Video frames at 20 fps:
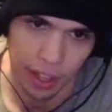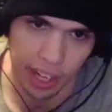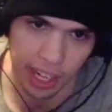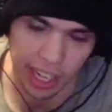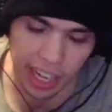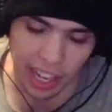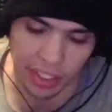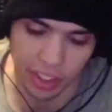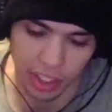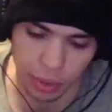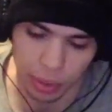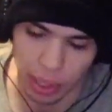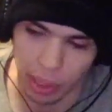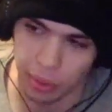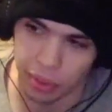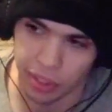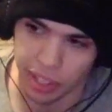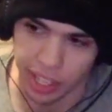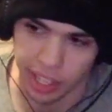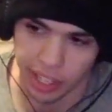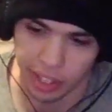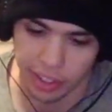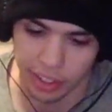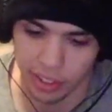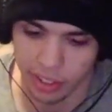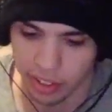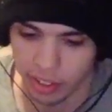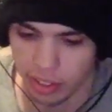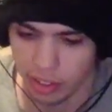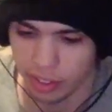I got this when I was like,
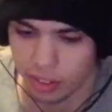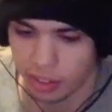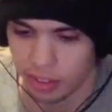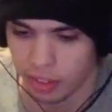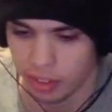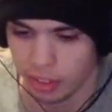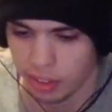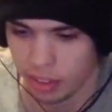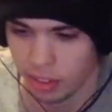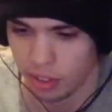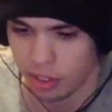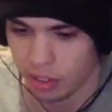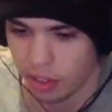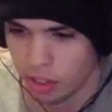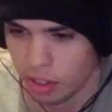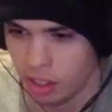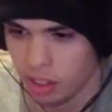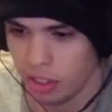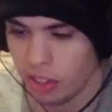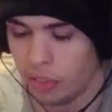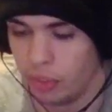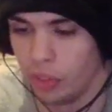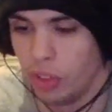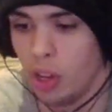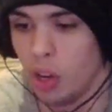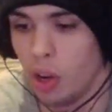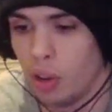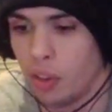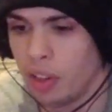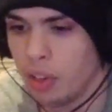I don't
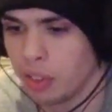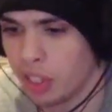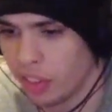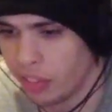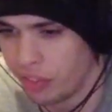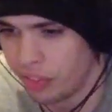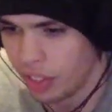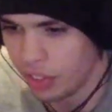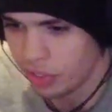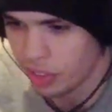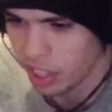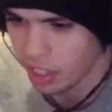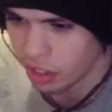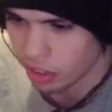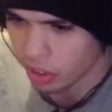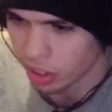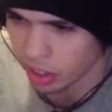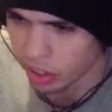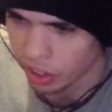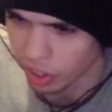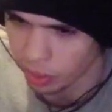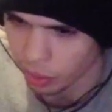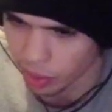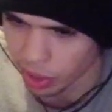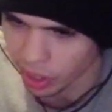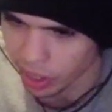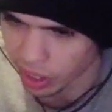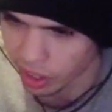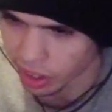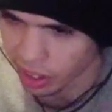know, I think I was like 15 or 16
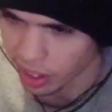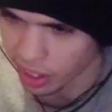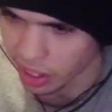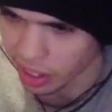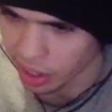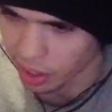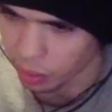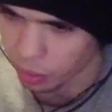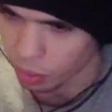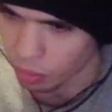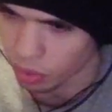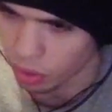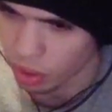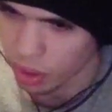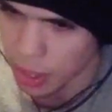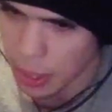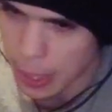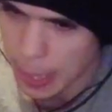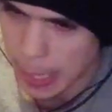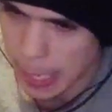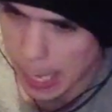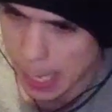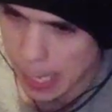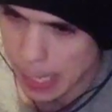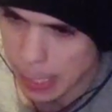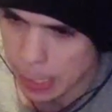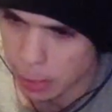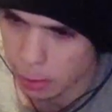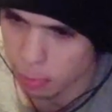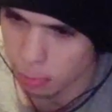when I got that game.
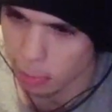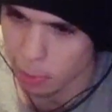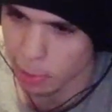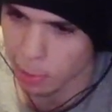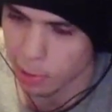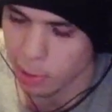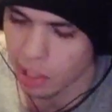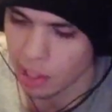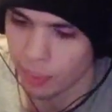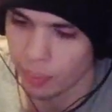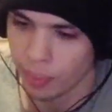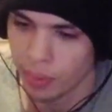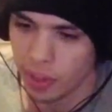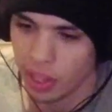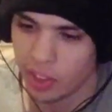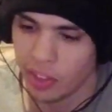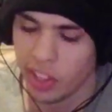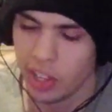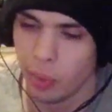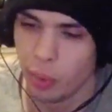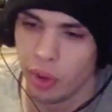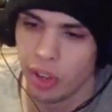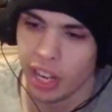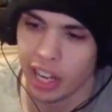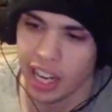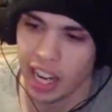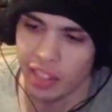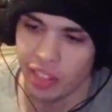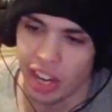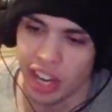It's messed up. And then the one
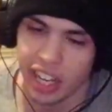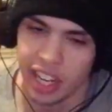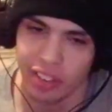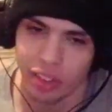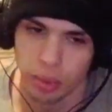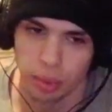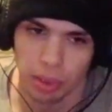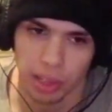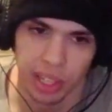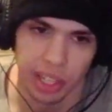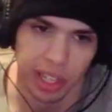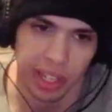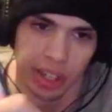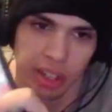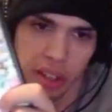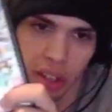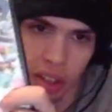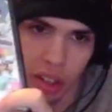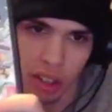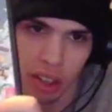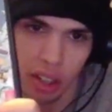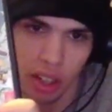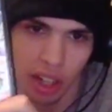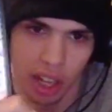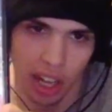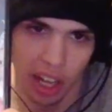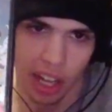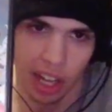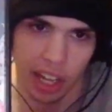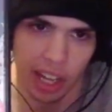I got that I never played,
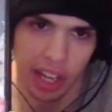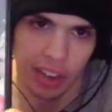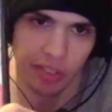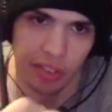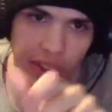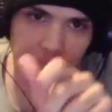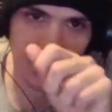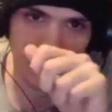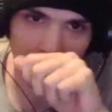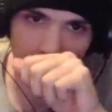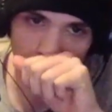Infinite